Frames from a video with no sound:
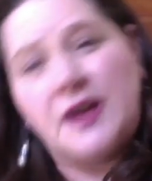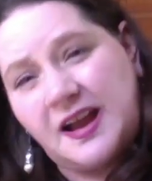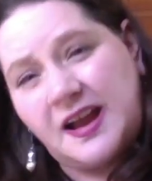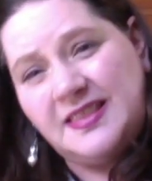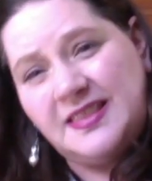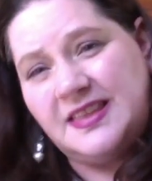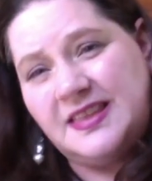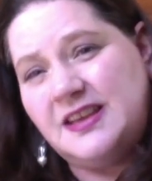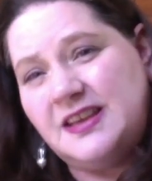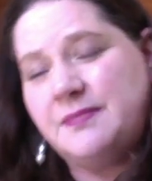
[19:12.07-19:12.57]
I
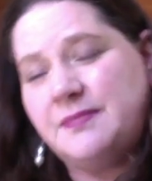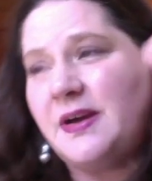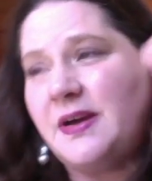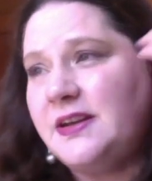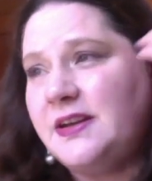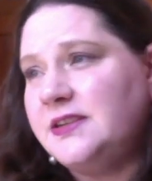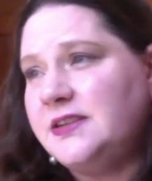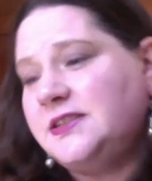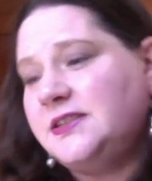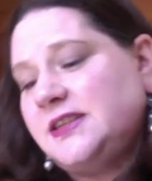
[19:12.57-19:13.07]
think about
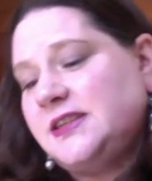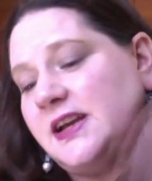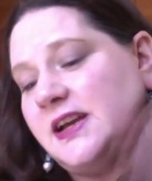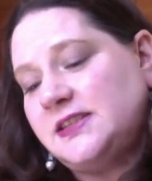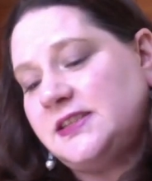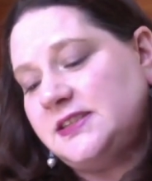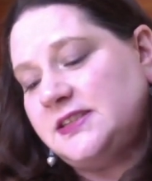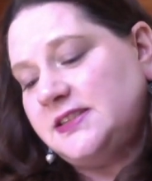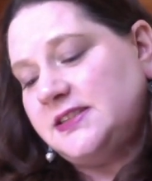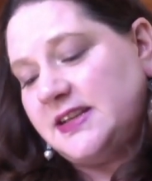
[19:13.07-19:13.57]

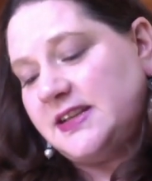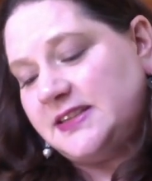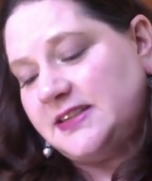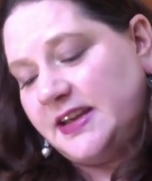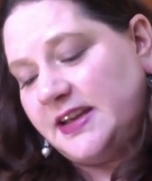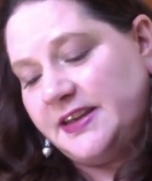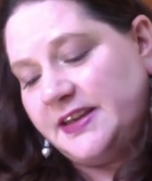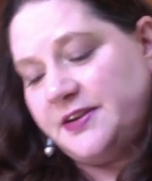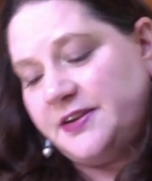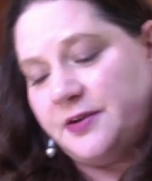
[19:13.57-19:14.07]
intersections as
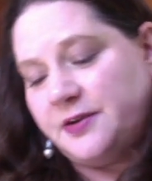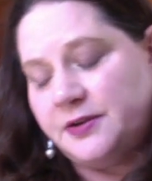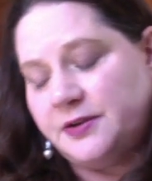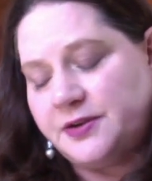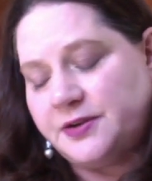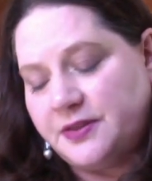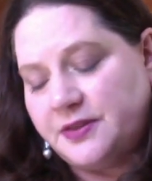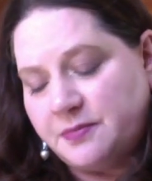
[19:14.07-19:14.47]
I get older,